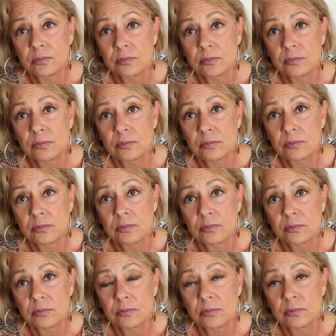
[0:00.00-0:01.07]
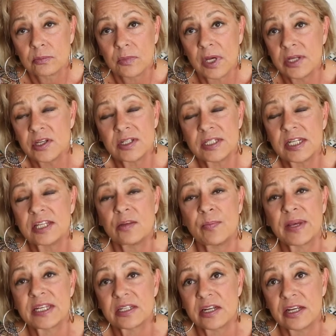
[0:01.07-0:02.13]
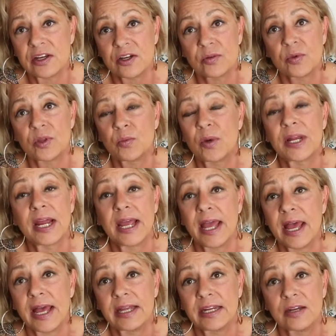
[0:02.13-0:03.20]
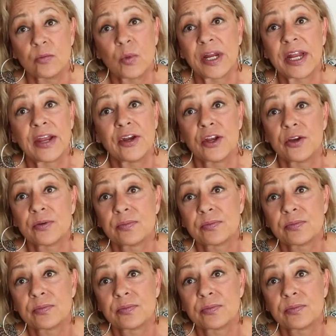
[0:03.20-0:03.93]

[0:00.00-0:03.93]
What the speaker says: I just did the best I could with what I had and what I knew.